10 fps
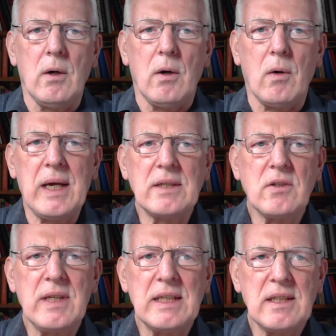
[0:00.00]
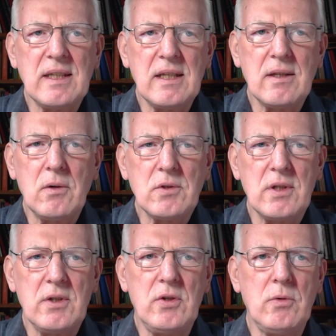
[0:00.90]
Okay, so those are
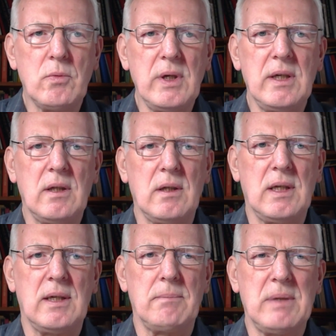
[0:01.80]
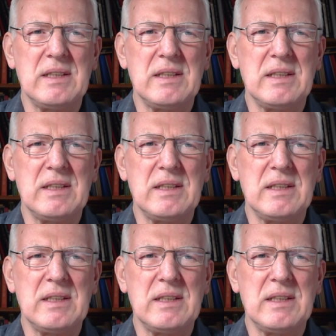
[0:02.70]
the two real